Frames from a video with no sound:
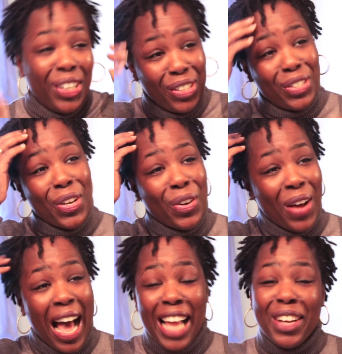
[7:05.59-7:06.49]
So
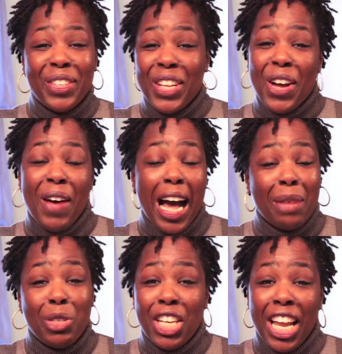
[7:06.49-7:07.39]
I don't know.
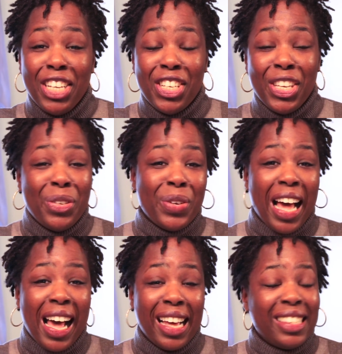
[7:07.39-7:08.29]
I'm changing, you
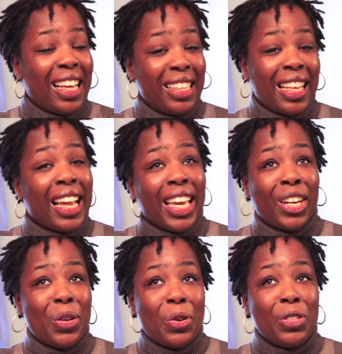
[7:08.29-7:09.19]
guys, as I
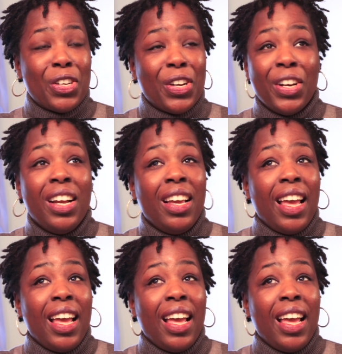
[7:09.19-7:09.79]
get older.